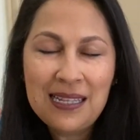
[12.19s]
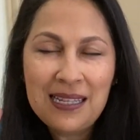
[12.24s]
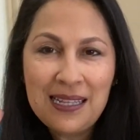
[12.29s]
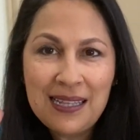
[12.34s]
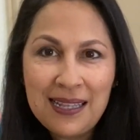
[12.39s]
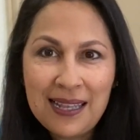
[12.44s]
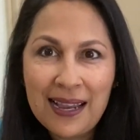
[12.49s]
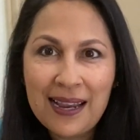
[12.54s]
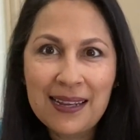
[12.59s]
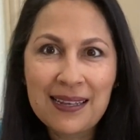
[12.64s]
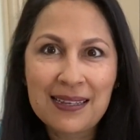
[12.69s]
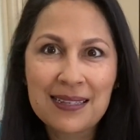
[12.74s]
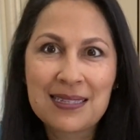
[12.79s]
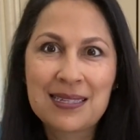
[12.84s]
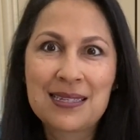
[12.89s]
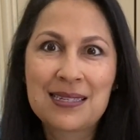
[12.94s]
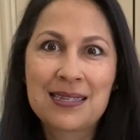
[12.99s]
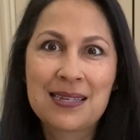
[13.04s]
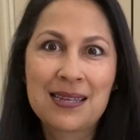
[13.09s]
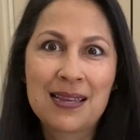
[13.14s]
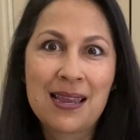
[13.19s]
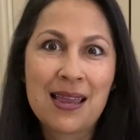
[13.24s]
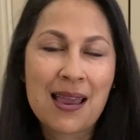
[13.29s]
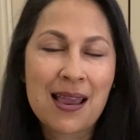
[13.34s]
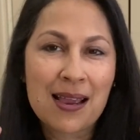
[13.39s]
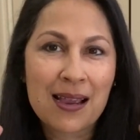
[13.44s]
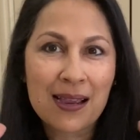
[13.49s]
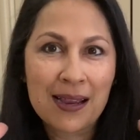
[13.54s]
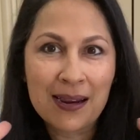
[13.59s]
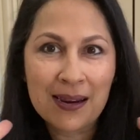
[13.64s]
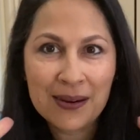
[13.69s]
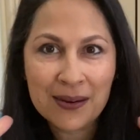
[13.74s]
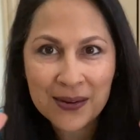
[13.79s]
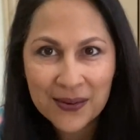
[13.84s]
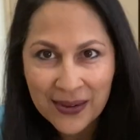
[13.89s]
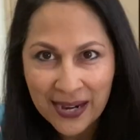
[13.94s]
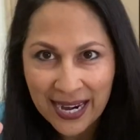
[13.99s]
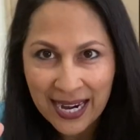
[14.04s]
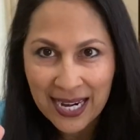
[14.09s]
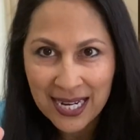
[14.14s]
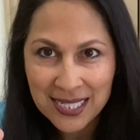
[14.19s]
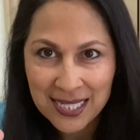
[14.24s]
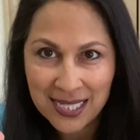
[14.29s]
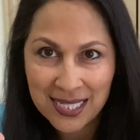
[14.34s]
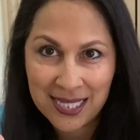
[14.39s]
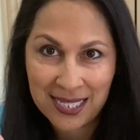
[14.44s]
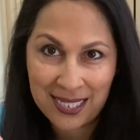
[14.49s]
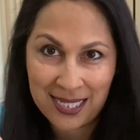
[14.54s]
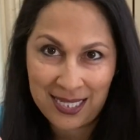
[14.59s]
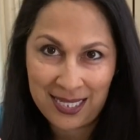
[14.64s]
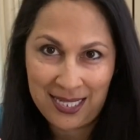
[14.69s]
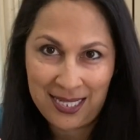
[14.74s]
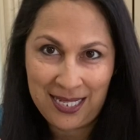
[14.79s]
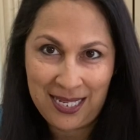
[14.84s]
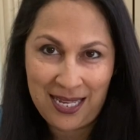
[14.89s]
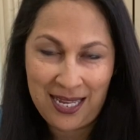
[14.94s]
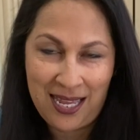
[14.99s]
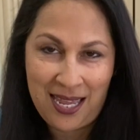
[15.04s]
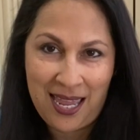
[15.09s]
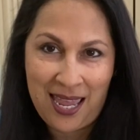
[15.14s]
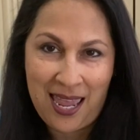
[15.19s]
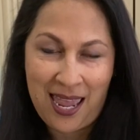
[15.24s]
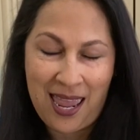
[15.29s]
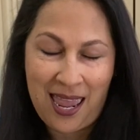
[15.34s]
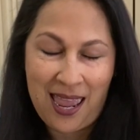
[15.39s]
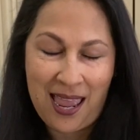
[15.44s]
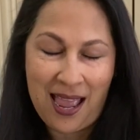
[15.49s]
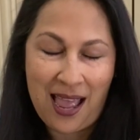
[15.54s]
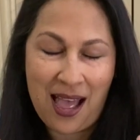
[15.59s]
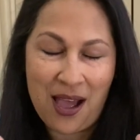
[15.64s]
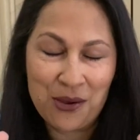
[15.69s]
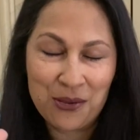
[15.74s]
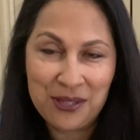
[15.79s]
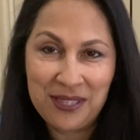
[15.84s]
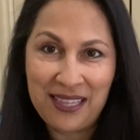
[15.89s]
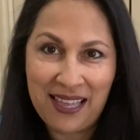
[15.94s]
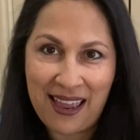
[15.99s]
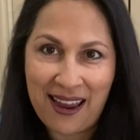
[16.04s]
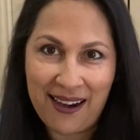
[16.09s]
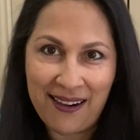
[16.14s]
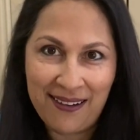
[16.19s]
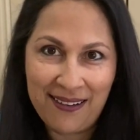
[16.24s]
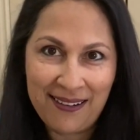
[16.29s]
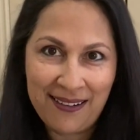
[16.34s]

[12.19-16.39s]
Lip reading: latest craze out there,